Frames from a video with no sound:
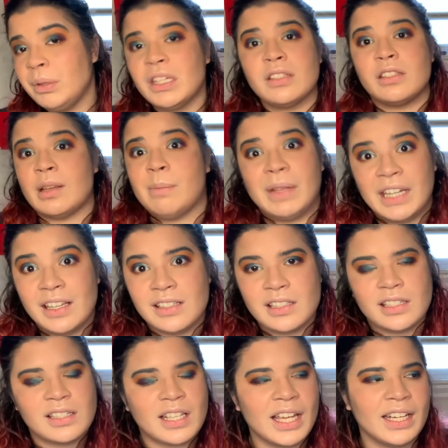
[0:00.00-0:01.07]
because somebody else
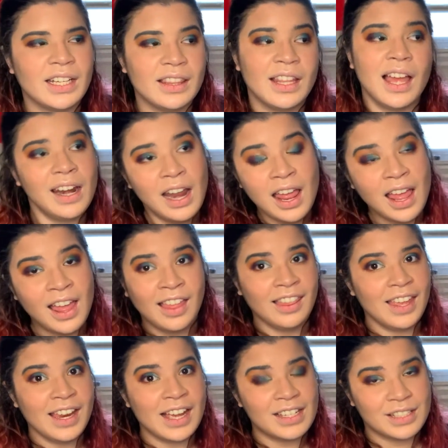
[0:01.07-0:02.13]
decided that
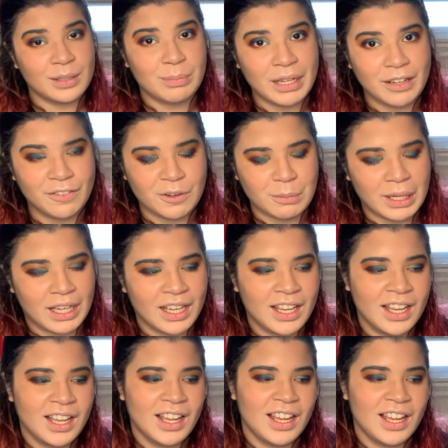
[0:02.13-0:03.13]
they got to pick for me.